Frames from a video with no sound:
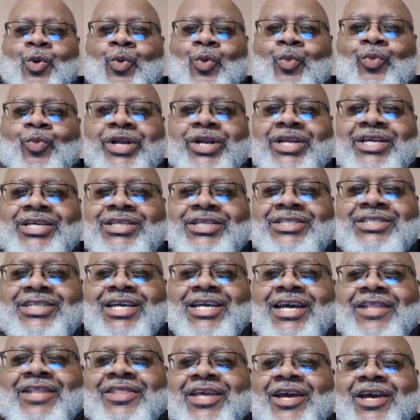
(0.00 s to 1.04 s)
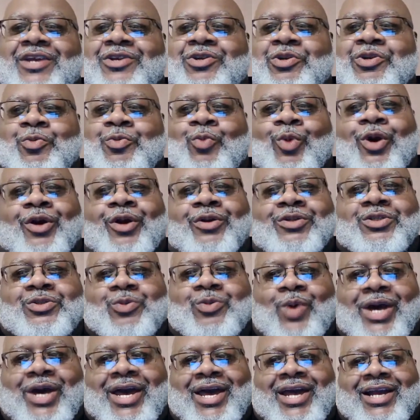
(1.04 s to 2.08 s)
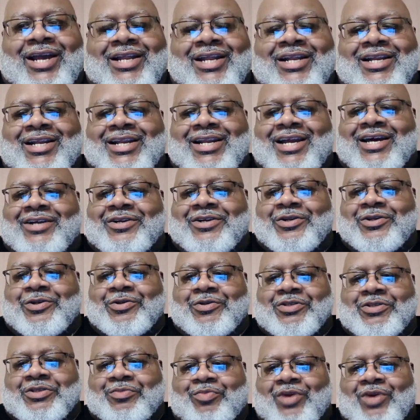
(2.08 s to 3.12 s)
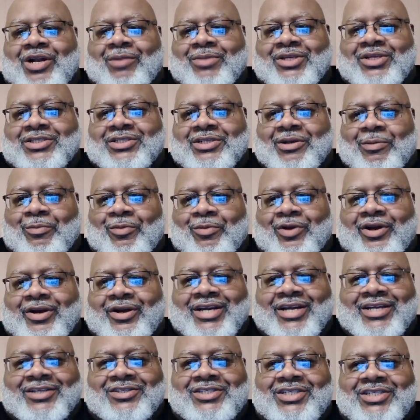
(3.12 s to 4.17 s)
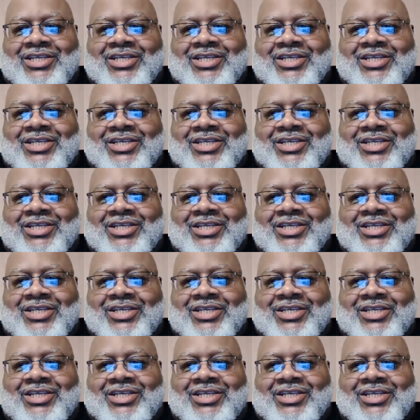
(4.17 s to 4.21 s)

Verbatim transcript: when he said that you weren't SWAC. Now, dude is probably somewhere in